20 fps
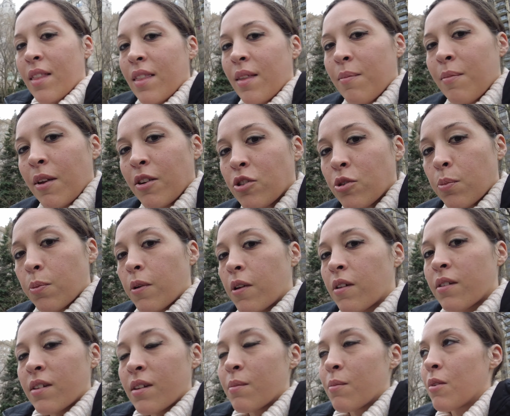the
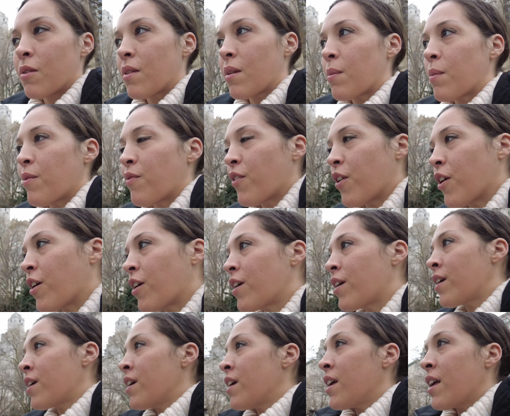Metropolitan Museum of Art,